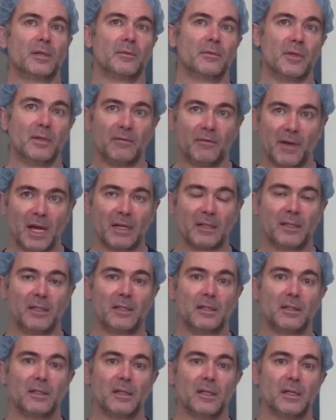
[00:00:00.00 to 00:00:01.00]

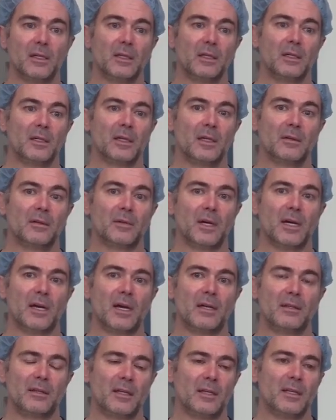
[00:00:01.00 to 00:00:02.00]
infected, I
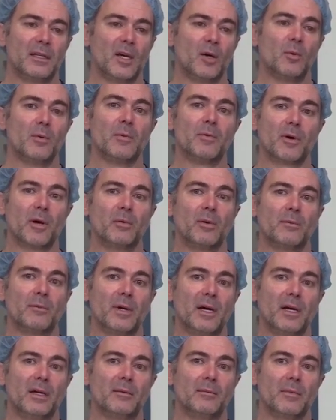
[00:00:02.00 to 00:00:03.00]
think that would be probably
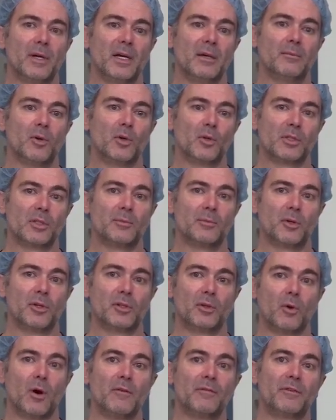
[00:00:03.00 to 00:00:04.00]
my most important,
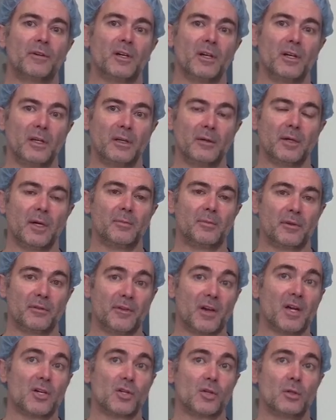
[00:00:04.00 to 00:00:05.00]
to offer a
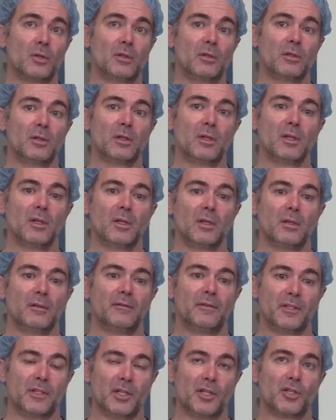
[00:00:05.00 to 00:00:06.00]
professional
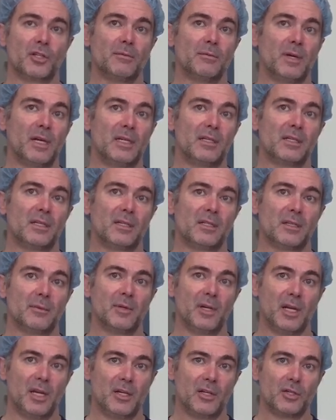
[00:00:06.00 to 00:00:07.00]
physician-based
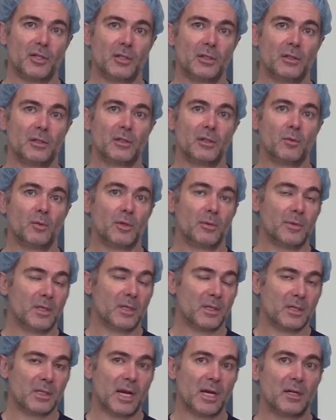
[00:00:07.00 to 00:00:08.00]
examination. It would be the
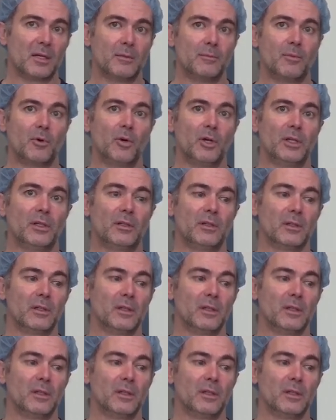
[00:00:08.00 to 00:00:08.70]
second point.